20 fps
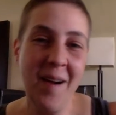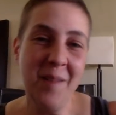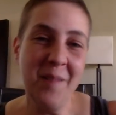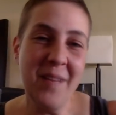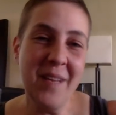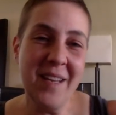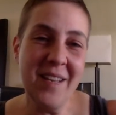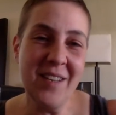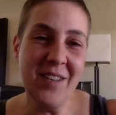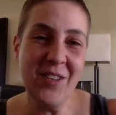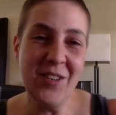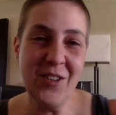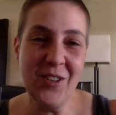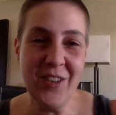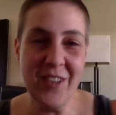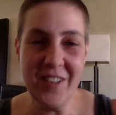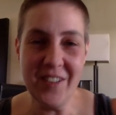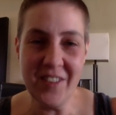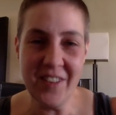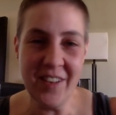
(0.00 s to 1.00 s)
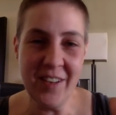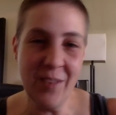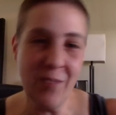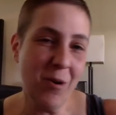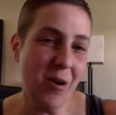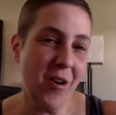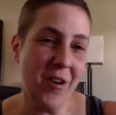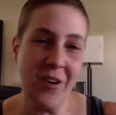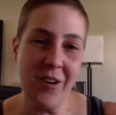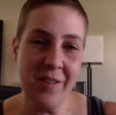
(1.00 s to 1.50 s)
he stood and said,
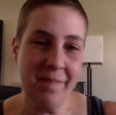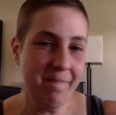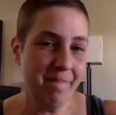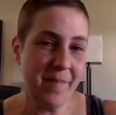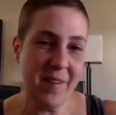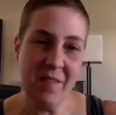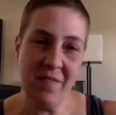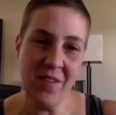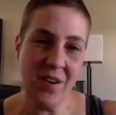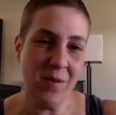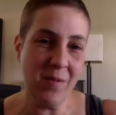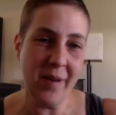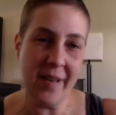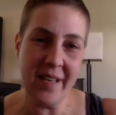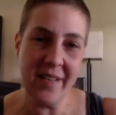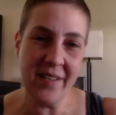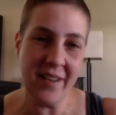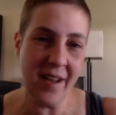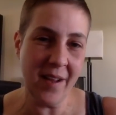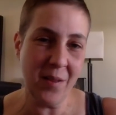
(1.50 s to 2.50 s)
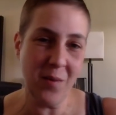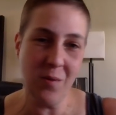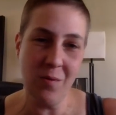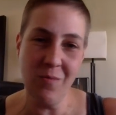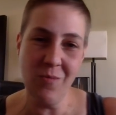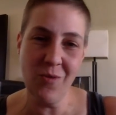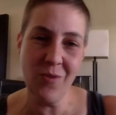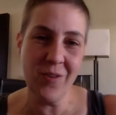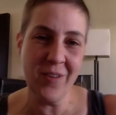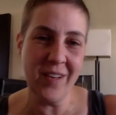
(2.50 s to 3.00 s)
Your Honor, you've already sat through
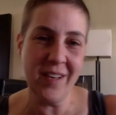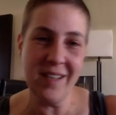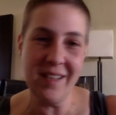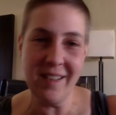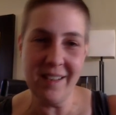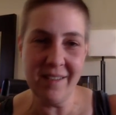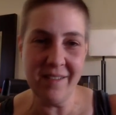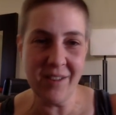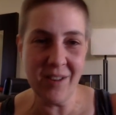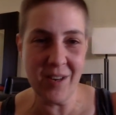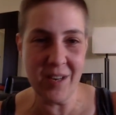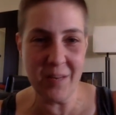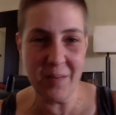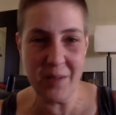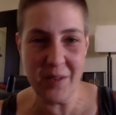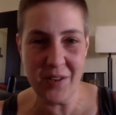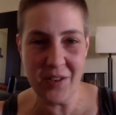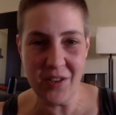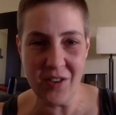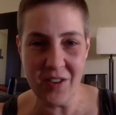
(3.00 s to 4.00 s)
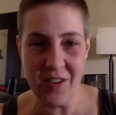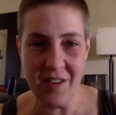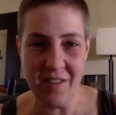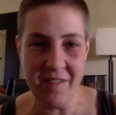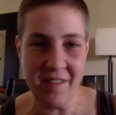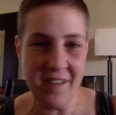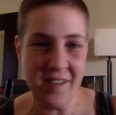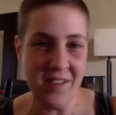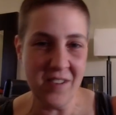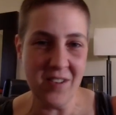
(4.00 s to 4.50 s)
more than a day of arguments on the
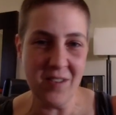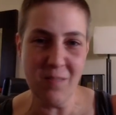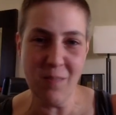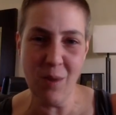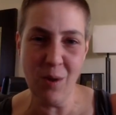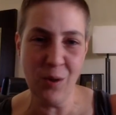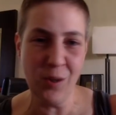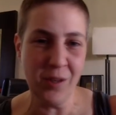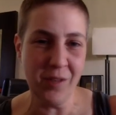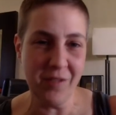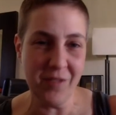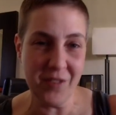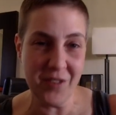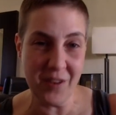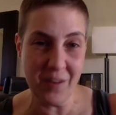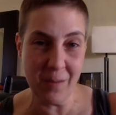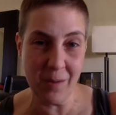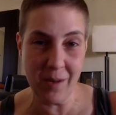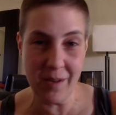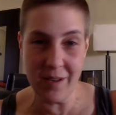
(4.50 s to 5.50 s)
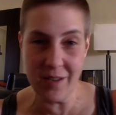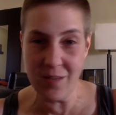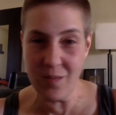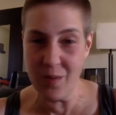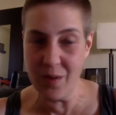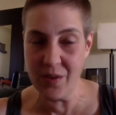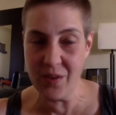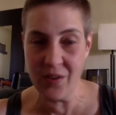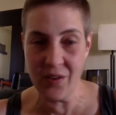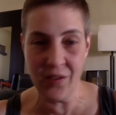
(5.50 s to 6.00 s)
defense's motion for summary
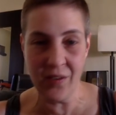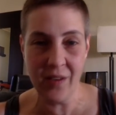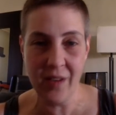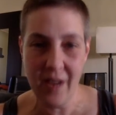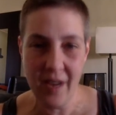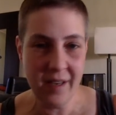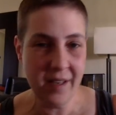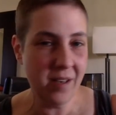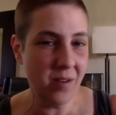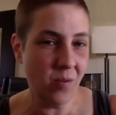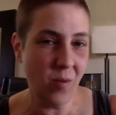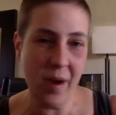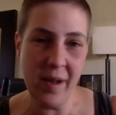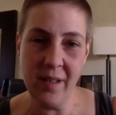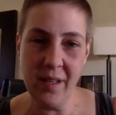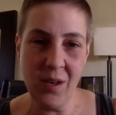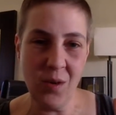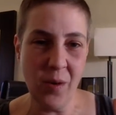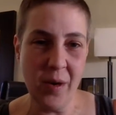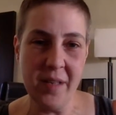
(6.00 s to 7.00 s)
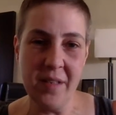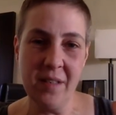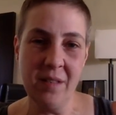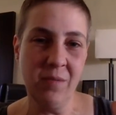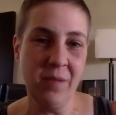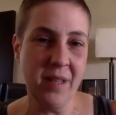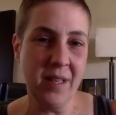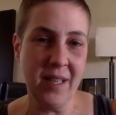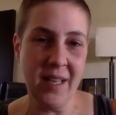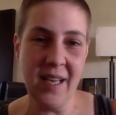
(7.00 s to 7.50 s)
dismissal. You're well
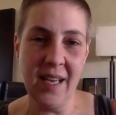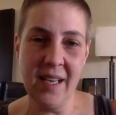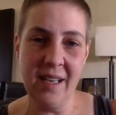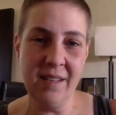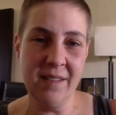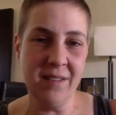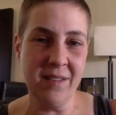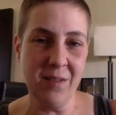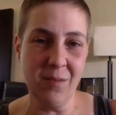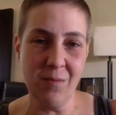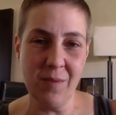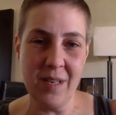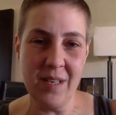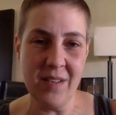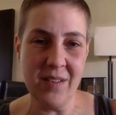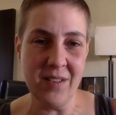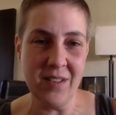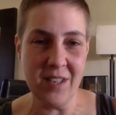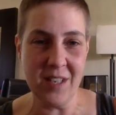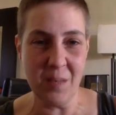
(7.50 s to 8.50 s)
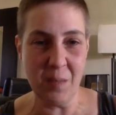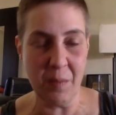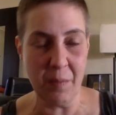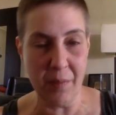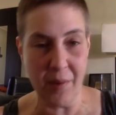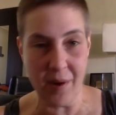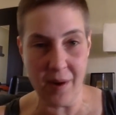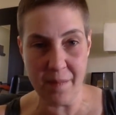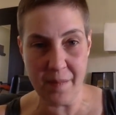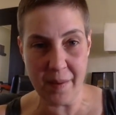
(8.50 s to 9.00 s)
acquainted with the case and the reasons it's been
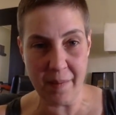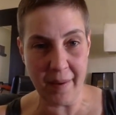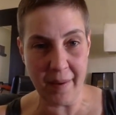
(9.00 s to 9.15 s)
brought by